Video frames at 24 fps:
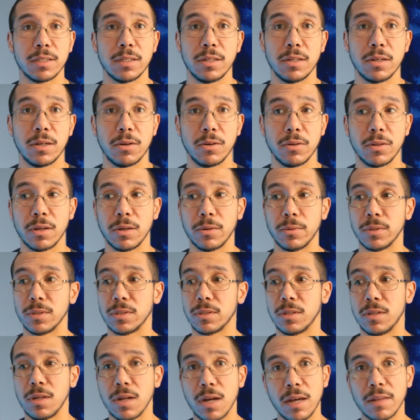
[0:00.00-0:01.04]
you know, there was
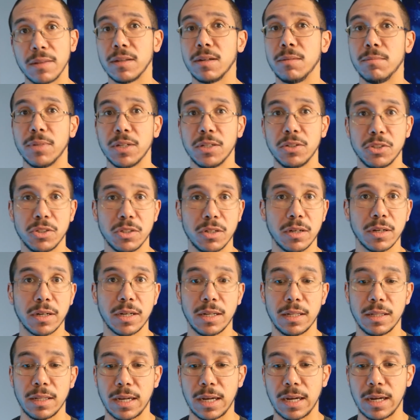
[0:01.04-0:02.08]
nothing but junk
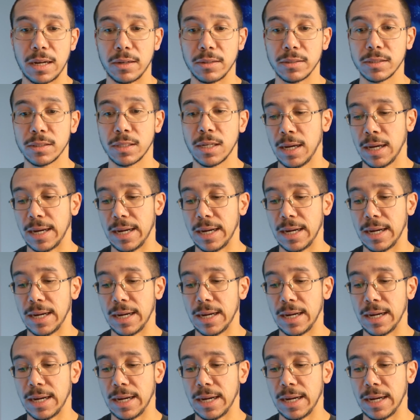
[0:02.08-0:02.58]
in the house.